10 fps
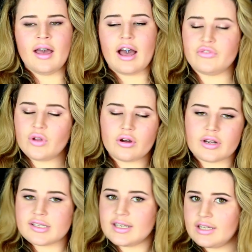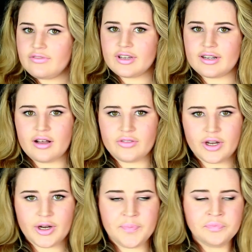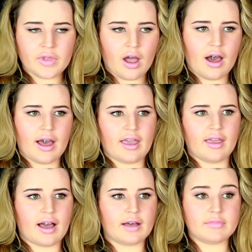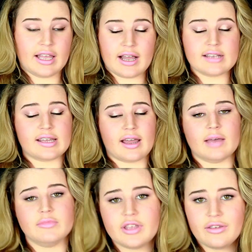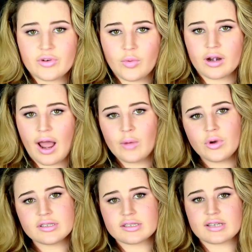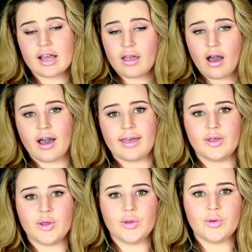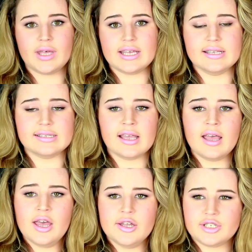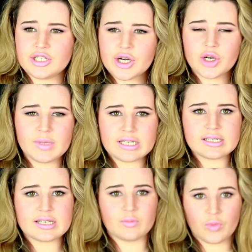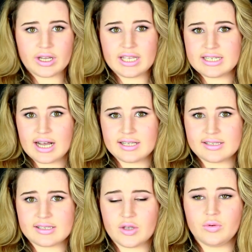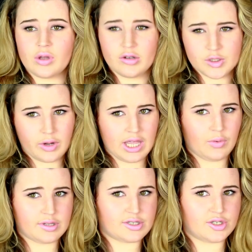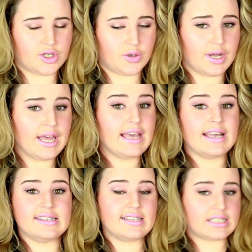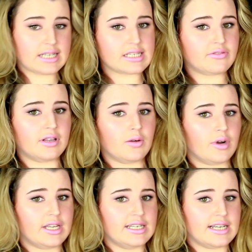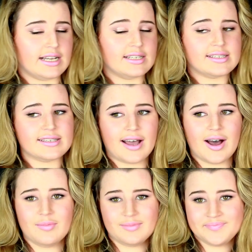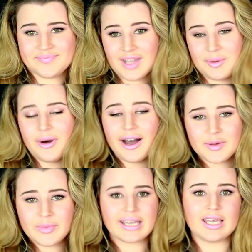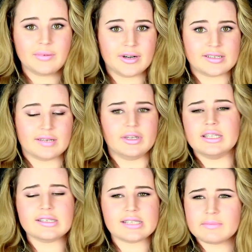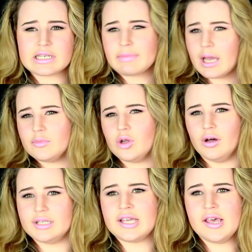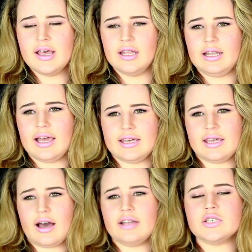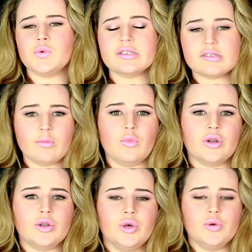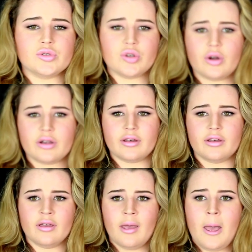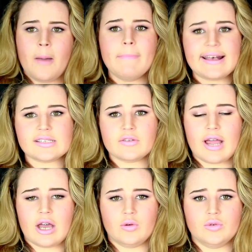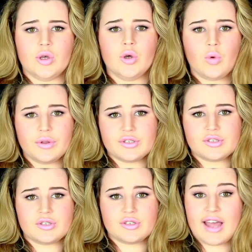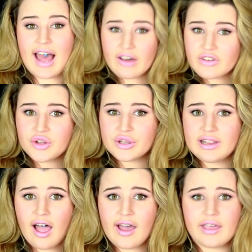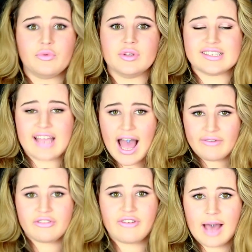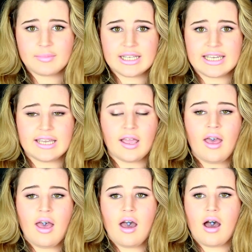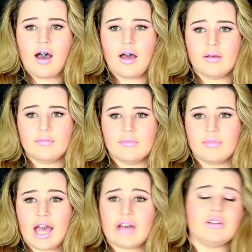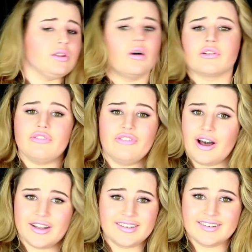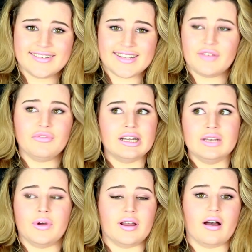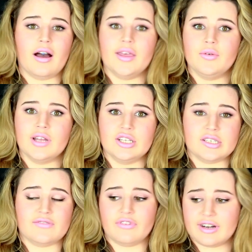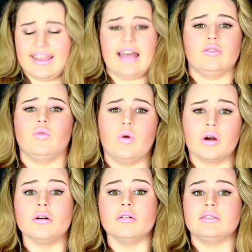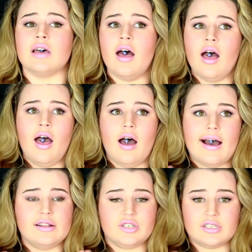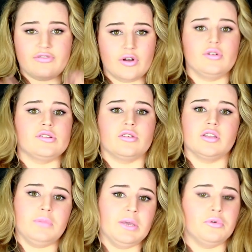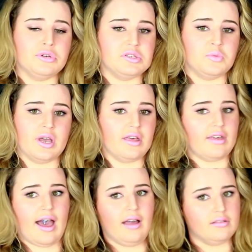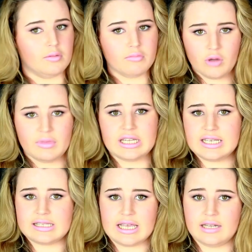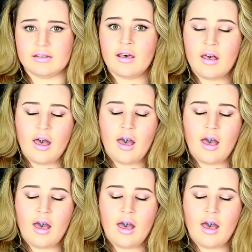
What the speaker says: have not got a significant other. I am, like I said, I am looking for one. I want a guy who is determined in what he does, who knows what he wants to do, is successful at what he does. I'm quite a picky person, but at the same time, I'm not. Like, I just want someone who's not gonna mess around, who wants to have a good life, wants to have a family, have a lot of fun, because I really want a guy who can just forget the world and just focus on the people he's with and the moment he's in.